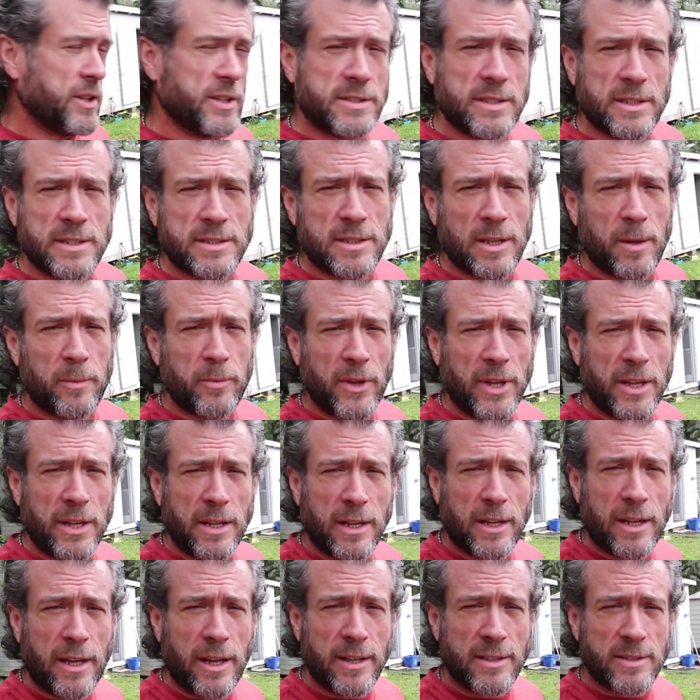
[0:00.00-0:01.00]
this is something
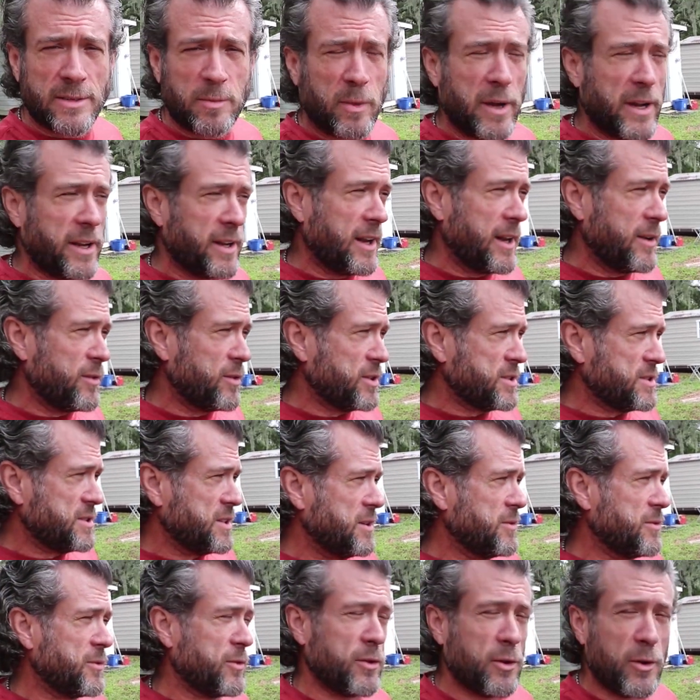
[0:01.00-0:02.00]
that kids might never
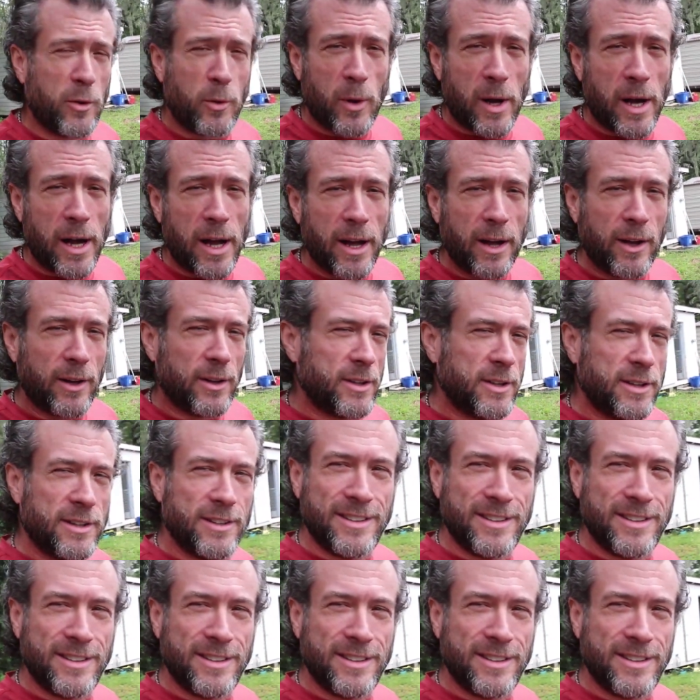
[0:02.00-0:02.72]
see for a while.